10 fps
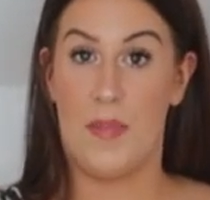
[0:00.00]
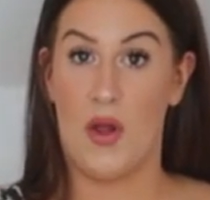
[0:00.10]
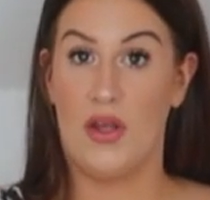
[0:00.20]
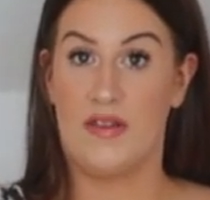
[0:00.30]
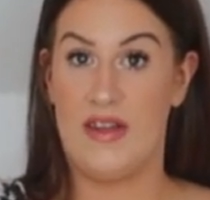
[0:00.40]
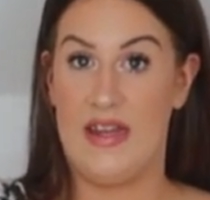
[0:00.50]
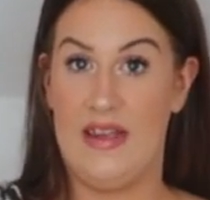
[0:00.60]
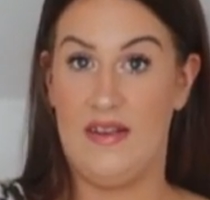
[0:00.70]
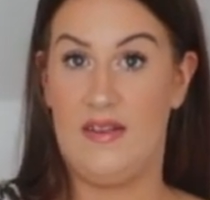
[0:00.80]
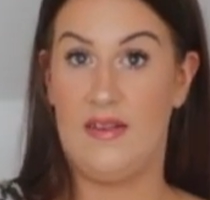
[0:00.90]
the bollocks in
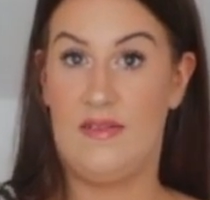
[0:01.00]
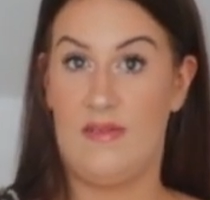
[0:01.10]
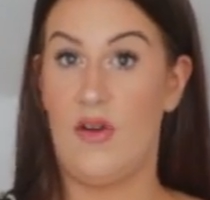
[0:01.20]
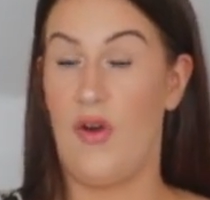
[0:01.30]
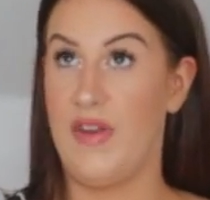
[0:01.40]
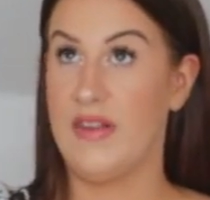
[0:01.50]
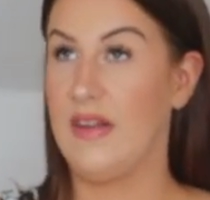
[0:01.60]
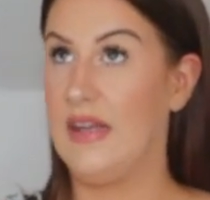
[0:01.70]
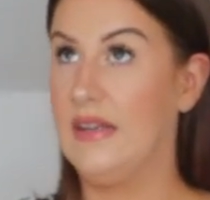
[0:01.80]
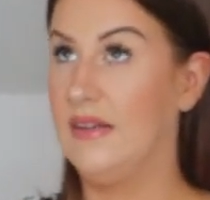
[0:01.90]
it,
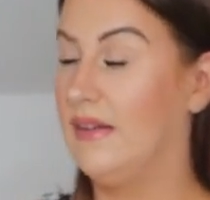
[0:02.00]
obviously.